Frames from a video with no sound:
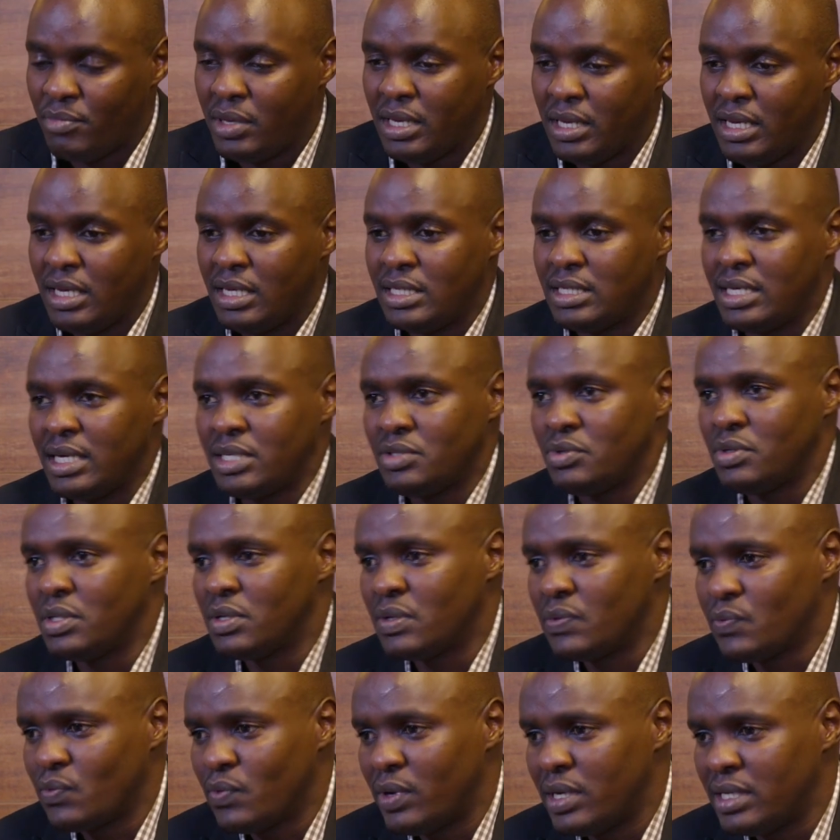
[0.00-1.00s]
I've been in touch with
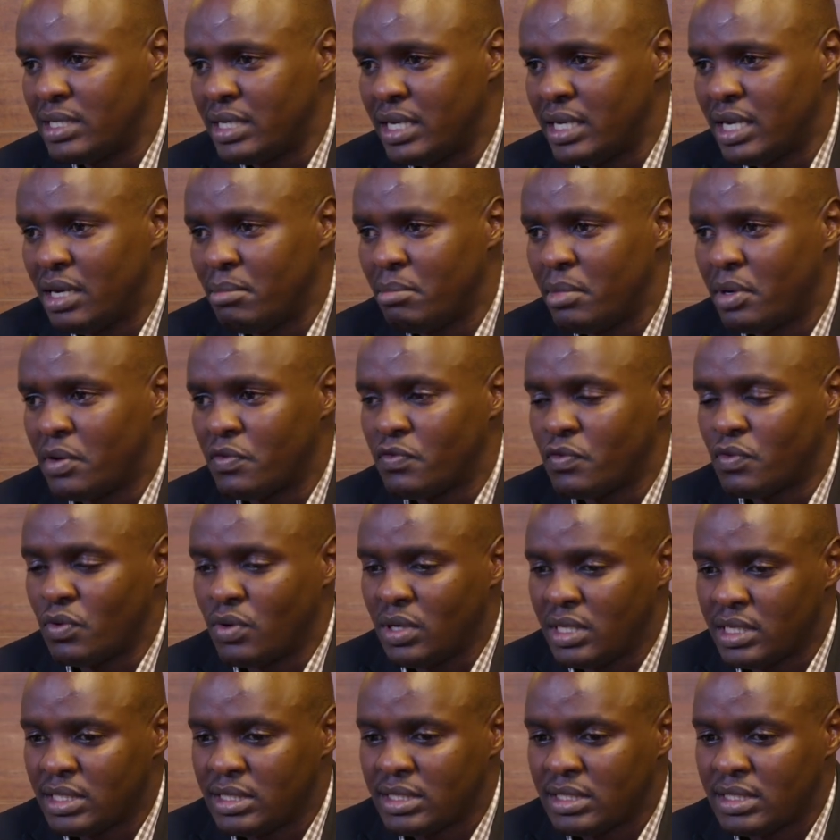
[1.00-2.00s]
quite a number of
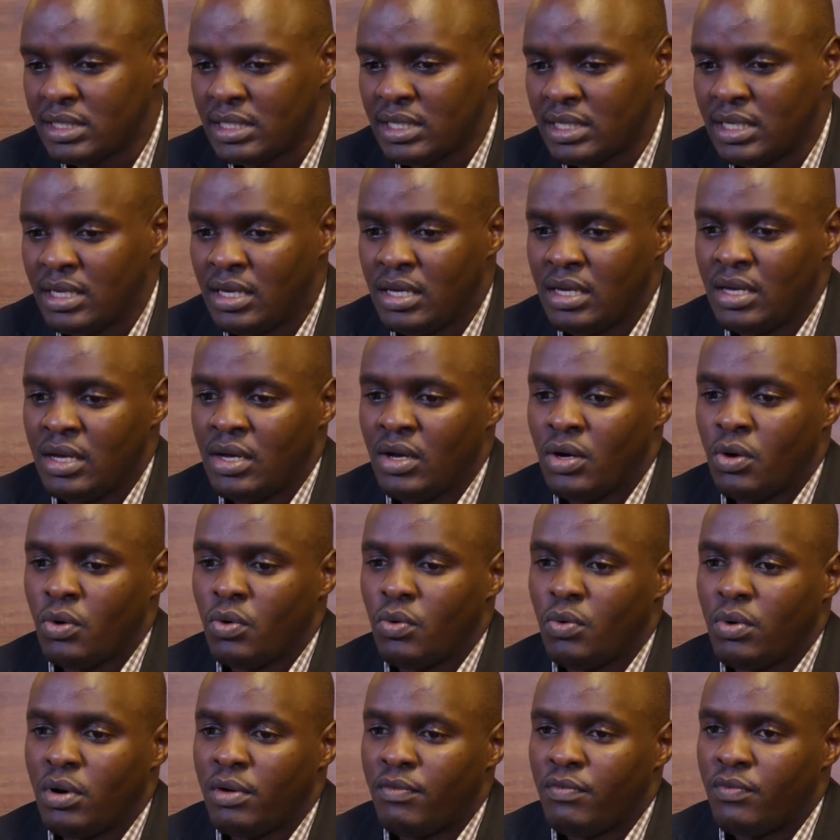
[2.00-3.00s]
colleagues
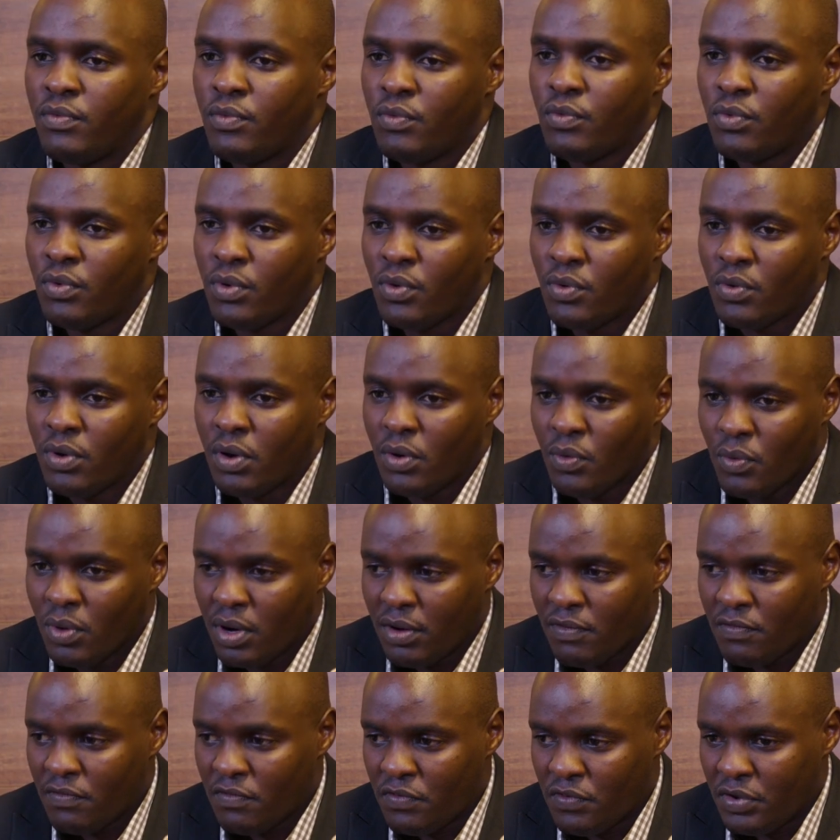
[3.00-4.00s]

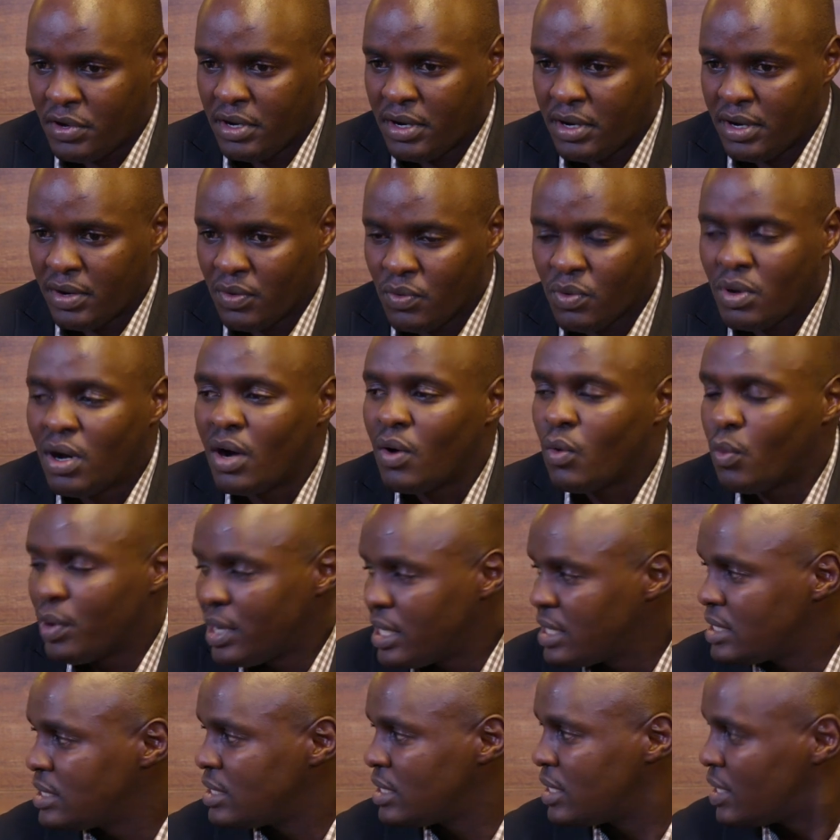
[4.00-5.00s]
who are
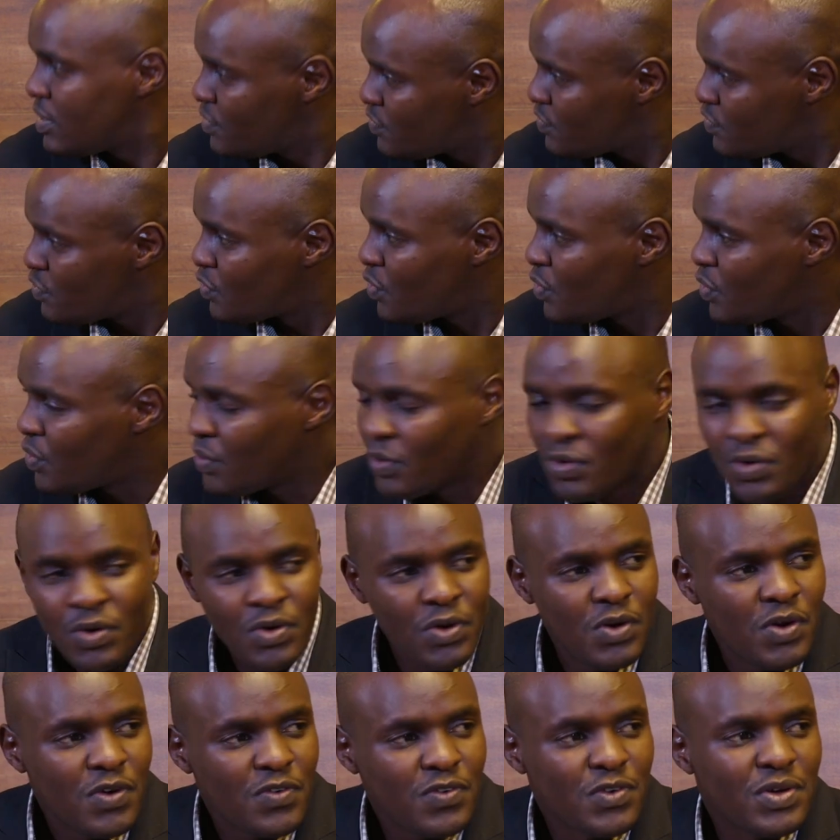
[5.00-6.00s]
waiting for
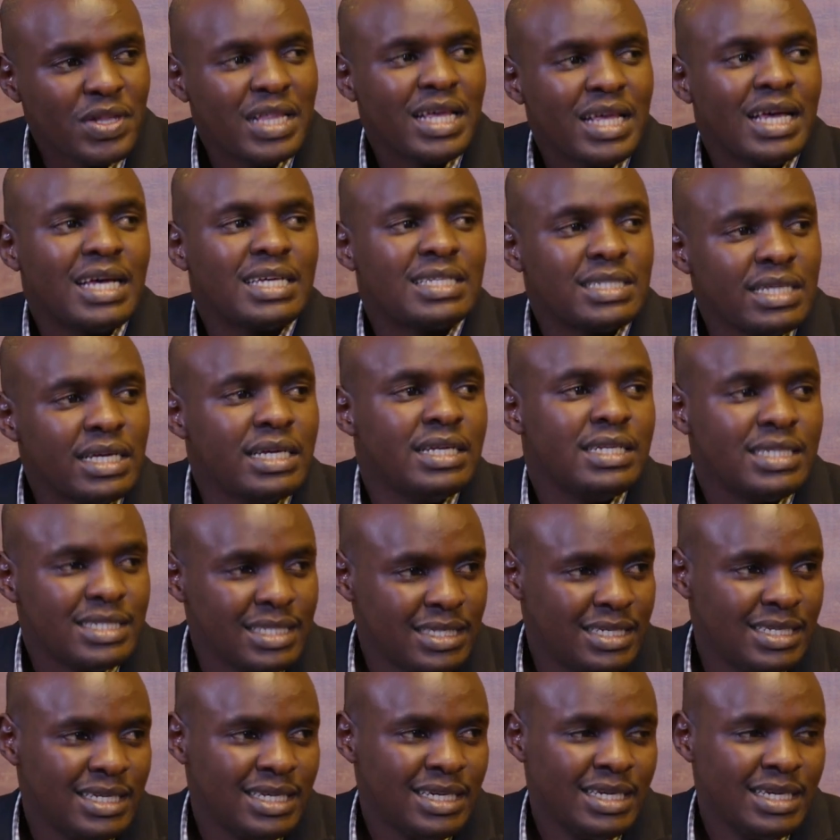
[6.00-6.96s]
their ascent.